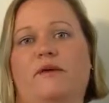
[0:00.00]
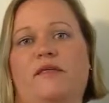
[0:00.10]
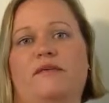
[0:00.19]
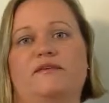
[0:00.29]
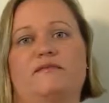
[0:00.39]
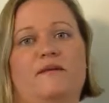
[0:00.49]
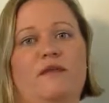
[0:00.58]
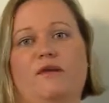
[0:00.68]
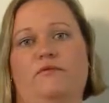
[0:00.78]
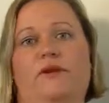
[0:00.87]
with is that
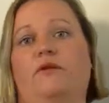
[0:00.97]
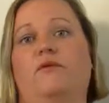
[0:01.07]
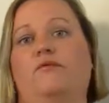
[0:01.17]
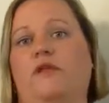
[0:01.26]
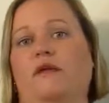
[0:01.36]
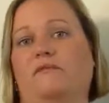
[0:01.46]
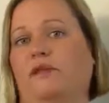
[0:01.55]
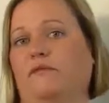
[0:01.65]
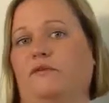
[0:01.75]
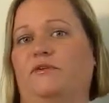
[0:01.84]
they already know who they
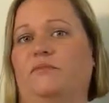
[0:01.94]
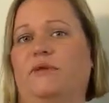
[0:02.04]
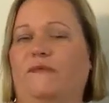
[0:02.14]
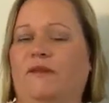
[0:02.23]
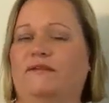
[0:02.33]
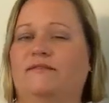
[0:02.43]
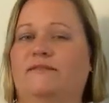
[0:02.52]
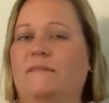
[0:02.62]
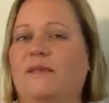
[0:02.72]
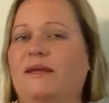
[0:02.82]
really want to be. There's
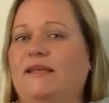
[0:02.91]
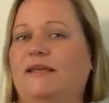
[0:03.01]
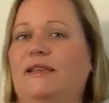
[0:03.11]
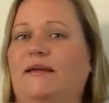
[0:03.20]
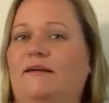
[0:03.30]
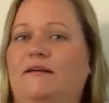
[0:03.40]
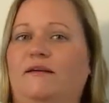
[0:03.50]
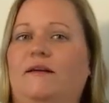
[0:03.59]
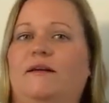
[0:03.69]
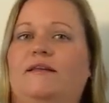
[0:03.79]
somebody in there
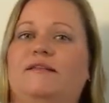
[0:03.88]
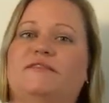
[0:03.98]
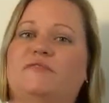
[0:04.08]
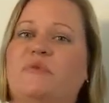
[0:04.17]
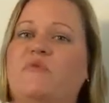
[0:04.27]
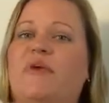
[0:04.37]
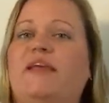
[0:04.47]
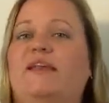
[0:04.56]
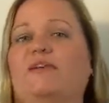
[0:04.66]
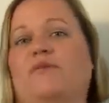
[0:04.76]
that's just been
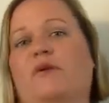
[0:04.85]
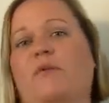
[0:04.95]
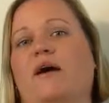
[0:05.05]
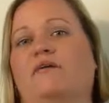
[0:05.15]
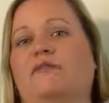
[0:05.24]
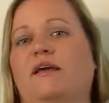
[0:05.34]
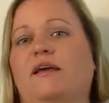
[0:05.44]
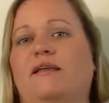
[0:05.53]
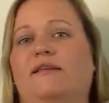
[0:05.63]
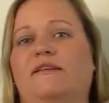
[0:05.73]
waiting to come out.
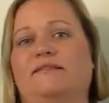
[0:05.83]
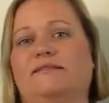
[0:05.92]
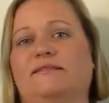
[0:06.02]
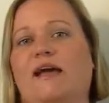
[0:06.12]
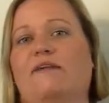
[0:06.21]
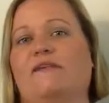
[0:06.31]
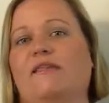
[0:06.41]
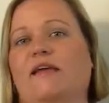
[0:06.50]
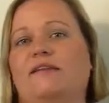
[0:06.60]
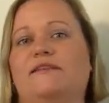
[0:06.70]
There's this life
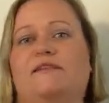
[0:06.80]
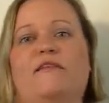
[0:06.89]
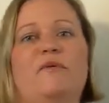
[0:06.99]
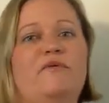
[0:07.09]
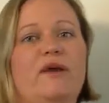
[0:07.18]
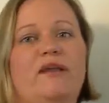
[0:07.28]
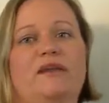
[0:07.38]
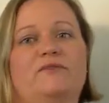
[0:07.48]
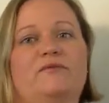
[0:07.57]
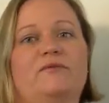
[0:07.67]
that they just have been
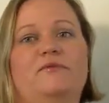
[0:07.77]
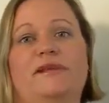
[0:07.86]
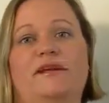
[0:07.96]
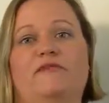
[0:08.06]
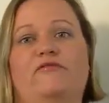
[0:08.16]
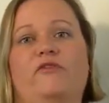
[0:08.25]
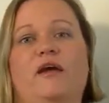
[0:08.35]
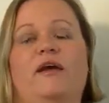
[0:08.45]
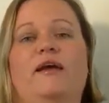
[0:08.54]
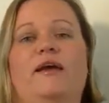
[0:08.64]
waiting to live
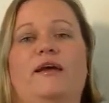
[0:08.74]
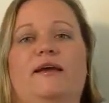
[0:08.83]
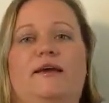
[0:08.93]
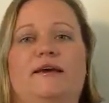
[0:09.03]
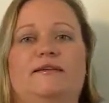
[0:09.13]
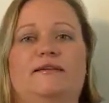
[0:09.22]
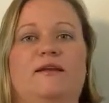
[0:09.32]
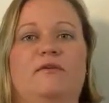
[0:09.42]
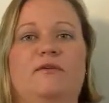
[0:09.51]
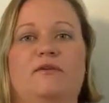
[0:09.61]
and
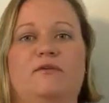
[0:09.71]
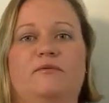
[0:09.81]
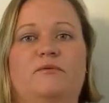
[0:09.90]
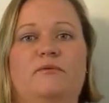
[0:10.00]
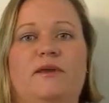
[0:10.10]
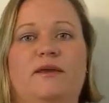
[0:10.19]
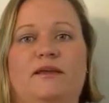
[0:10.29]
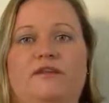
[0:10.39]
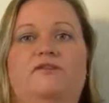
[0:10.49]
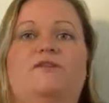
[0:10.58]
in order to
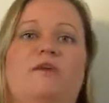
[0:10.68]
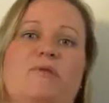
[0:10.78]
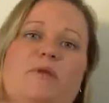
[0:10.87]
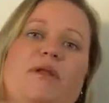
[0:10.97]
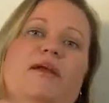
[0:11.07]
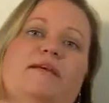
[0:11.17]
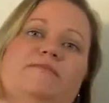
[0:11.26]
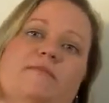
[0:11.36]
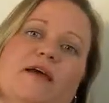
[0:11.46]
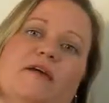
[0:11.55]
get you to that
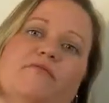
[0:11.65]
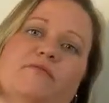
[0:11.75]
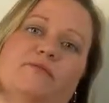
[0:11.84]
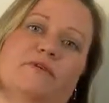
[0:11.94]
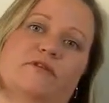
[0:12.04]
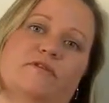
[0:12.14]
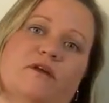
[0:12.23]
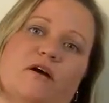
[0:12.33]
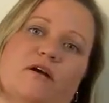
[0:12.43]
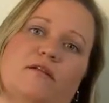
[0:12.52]
place, we have to
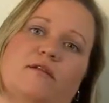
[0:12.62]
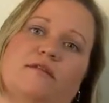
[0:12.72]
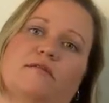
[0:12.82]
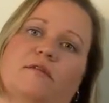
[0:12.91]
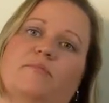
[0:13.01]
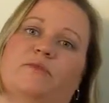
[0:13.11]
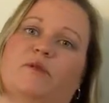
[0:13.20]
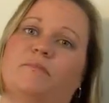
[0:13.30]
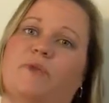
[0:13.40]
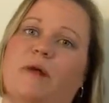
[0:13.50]
install the, the,
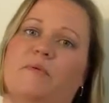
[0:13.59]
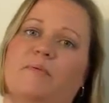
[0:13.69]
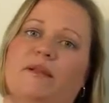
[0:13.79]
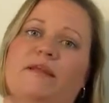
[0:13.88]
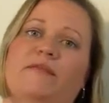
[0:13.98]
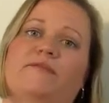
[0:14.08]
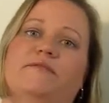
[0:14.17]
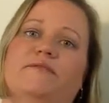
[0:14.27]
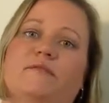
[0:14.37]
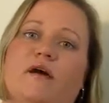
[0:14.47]
the proper
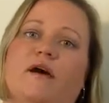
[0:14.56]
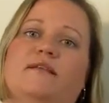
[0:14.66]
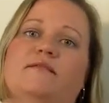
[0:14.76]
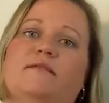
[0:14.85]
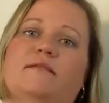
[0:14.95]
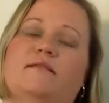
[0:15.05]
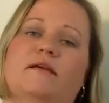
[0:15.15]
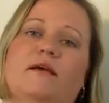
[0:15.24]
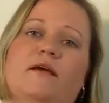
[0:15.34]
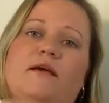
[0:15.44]
beliefs and thoughts
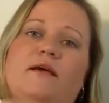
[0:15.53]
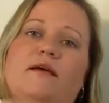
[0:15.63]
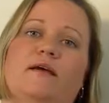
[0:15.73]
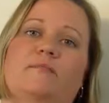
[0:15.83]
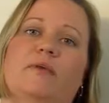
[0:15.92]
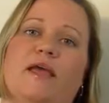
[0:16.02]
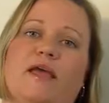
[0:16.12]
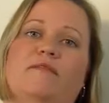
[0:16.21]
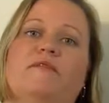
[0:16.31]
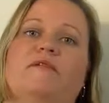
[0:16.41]
and, and
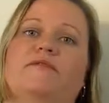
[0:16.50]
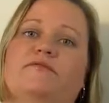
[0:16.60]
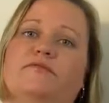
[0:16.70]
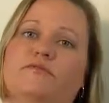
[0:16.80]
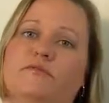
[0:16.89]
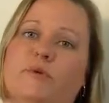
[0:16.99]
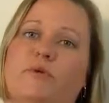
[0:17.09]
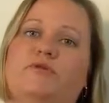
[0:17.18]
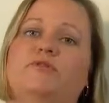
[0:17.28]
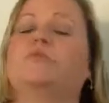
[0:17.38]
behaviors to
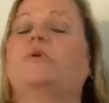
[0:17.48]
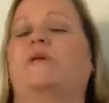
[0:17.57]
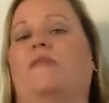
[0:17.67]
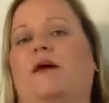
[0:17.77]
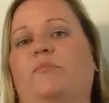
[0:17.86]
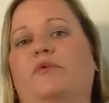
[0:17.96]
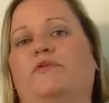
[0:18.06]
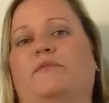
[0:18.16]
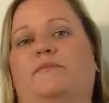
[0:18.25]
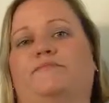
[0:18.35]
support you being that
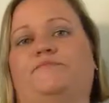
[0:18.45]
person